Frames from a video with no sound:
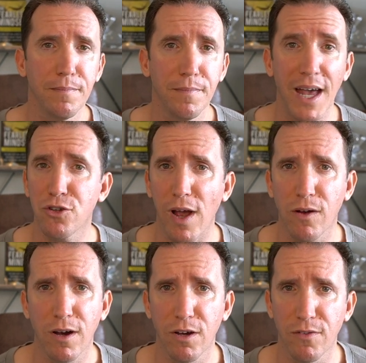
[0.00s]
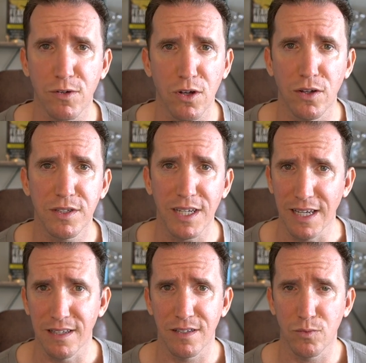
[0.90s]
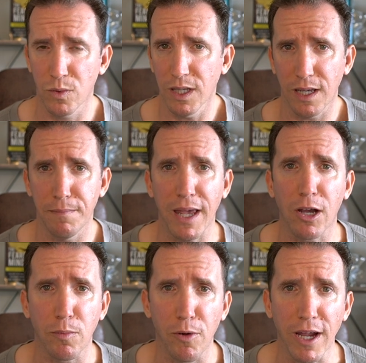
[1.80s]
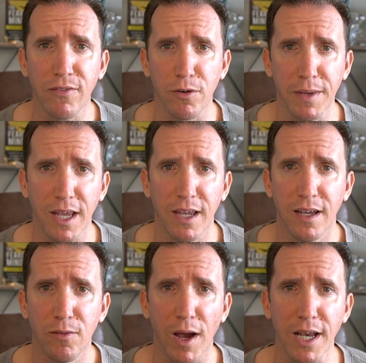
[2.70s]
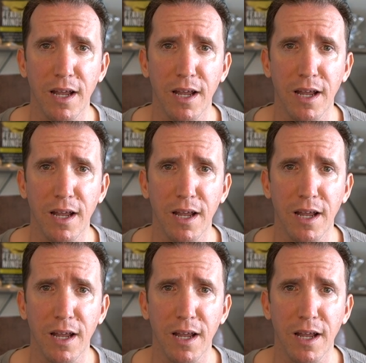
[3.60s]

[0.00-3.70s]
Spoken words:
That track record of results is really a make or break for me, right?